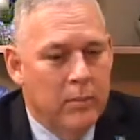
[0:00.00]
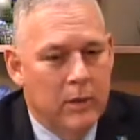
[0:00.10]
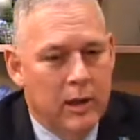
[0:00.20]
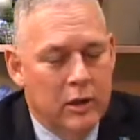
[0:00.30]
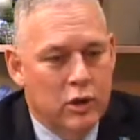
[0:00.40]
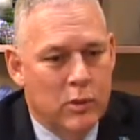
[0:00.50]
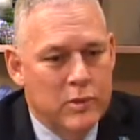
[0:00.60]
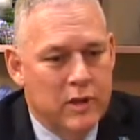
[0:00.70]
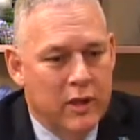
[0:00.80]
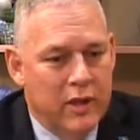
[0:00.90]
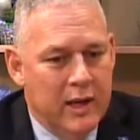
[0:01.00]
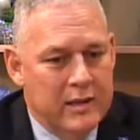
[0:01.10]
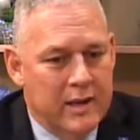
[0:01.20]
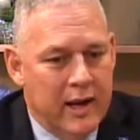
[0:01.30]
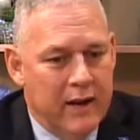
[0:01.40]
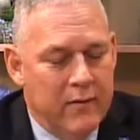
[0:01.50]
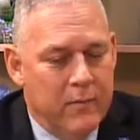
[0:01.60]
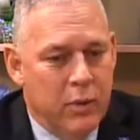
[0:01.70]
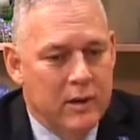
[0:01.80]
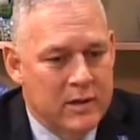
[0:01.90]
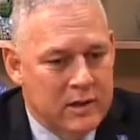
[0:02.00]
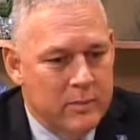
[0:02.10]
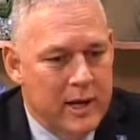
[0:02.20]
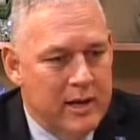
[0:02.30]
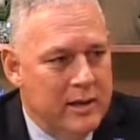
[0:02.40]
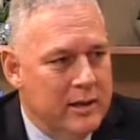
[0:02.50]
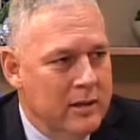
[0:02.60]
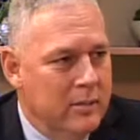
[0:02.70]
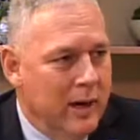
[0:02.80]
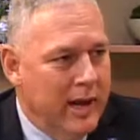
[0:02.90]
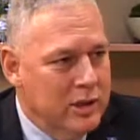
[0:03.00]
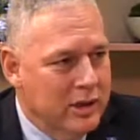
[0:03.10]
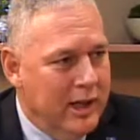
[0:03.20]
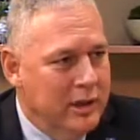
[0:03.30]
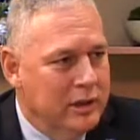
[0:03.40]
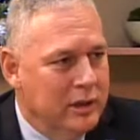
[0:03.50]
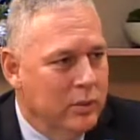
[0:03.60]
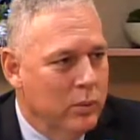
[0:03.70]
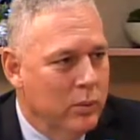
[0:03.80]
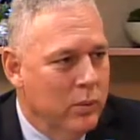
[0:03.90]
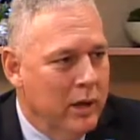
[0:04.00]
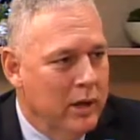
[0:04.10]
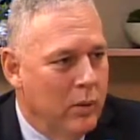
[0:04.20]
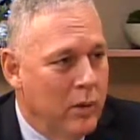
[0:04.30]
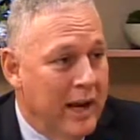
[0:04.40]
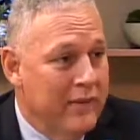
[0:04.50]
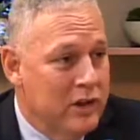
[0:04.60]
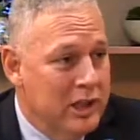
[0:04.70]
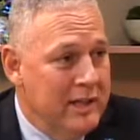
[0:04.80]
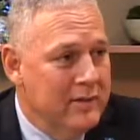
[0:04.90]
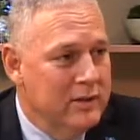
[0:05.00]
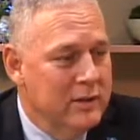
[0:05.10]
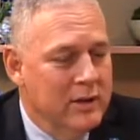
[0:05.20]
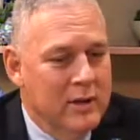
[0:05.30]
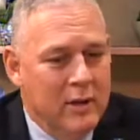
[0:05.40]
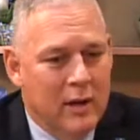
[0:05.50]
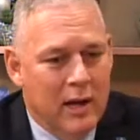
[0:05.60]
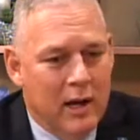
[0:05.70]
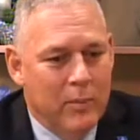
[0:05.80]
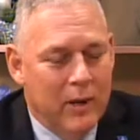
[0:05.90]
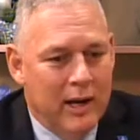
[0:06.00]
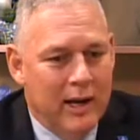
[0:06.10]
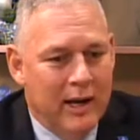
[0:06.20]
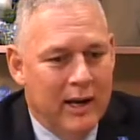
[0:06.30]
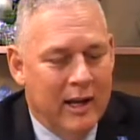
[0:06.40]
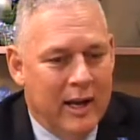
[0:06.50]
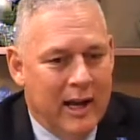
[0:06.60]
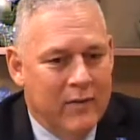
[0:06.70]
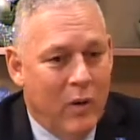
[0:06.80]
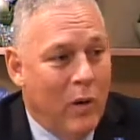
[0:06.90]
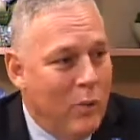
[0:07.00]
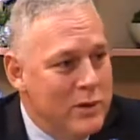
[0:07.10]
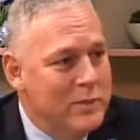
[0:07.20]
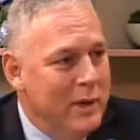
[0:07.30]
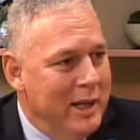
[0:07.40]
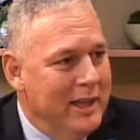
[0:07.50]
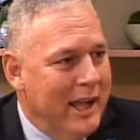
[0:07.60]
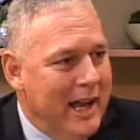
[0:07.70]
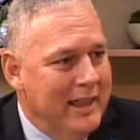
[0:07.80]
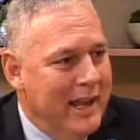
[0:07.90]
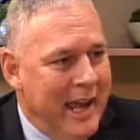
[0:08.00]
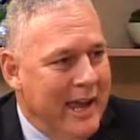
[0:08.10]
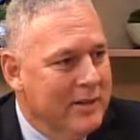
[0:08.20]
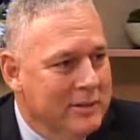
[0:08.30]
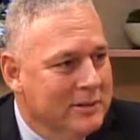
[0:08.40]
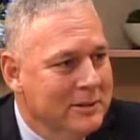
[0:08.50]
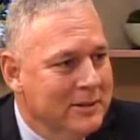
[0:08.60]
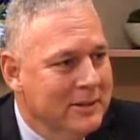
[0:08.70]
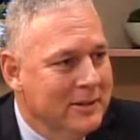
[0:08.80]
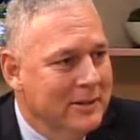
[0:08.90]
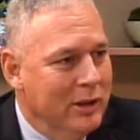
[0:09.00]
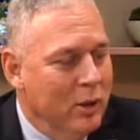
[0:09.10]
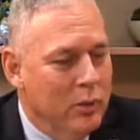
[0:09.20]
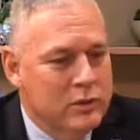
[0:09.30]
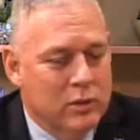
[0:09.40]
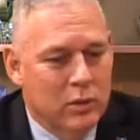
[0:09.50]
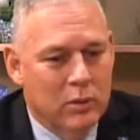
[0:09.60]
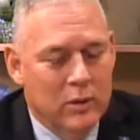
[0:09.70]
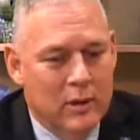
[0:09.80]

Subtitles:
in terms of the things that I've participated in, my education and what I've achieved, I've always been at the head, so